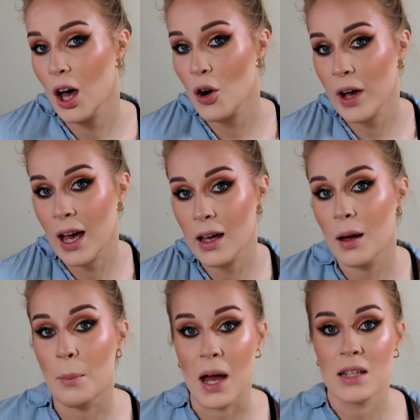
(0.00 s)
Okay,
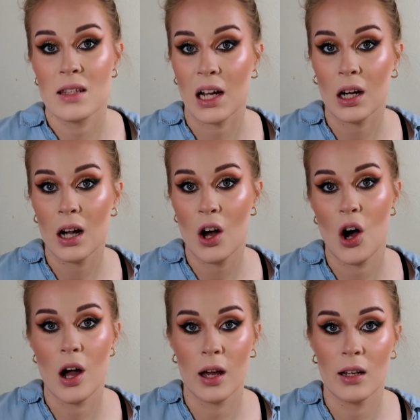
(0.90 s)
mascara
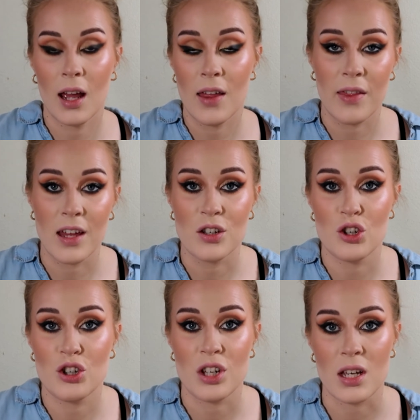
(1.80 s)
on, and then
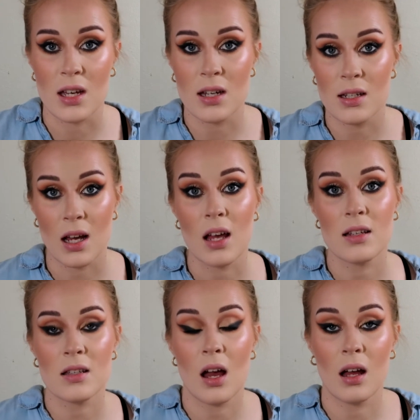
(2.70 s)
she
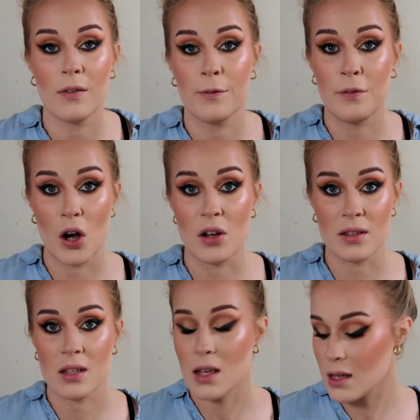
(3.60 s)
does
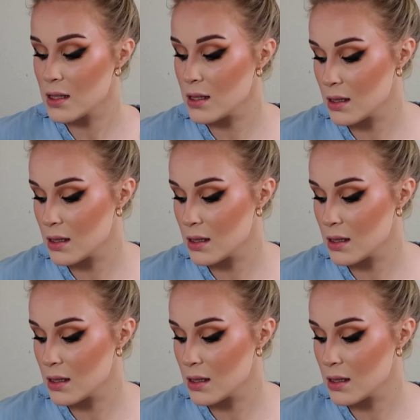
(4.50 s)
falsies.